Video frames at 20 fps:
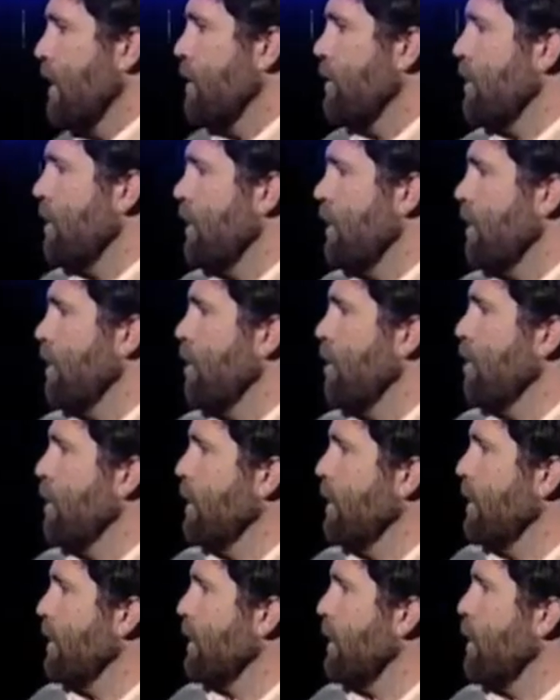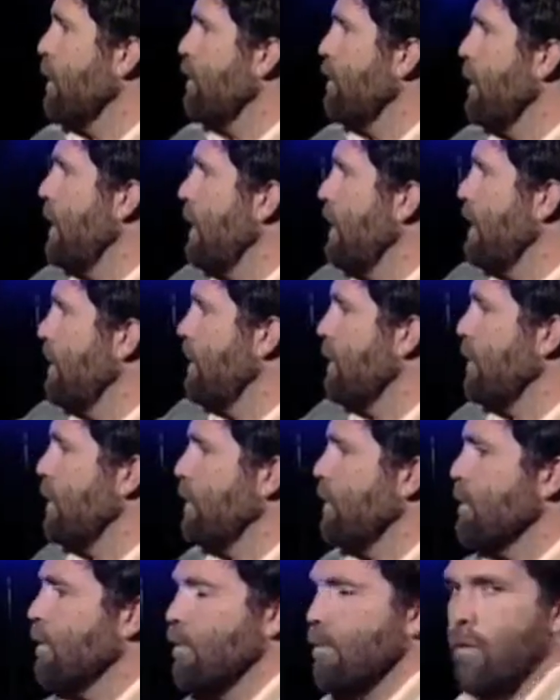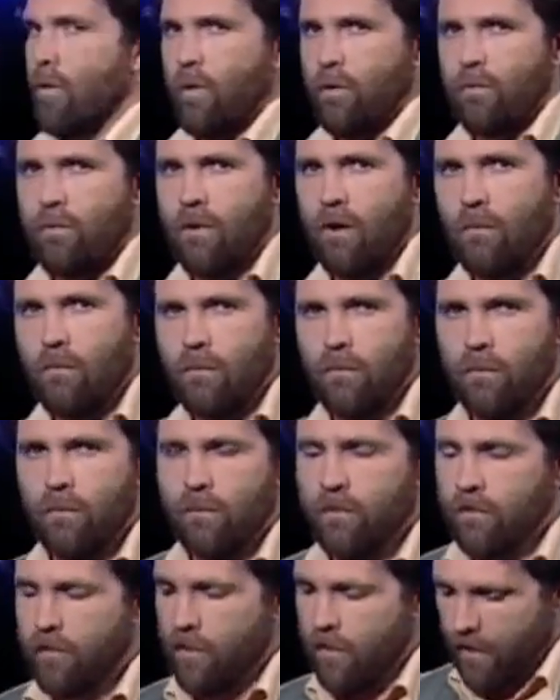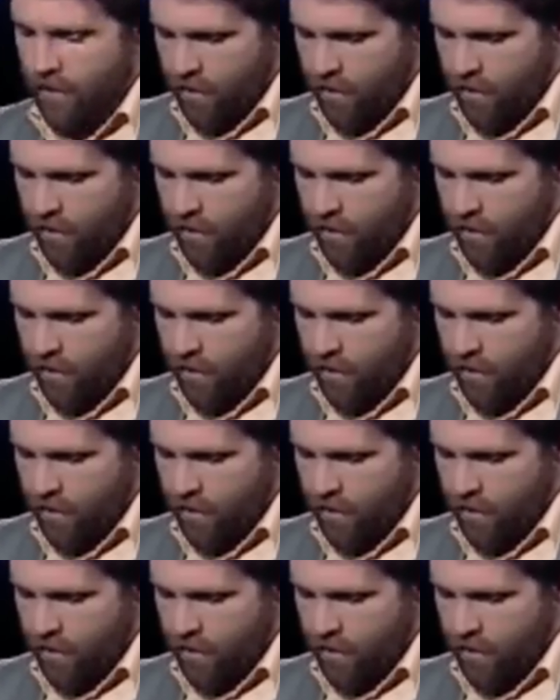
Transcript: Geothermal is going to run into water problems.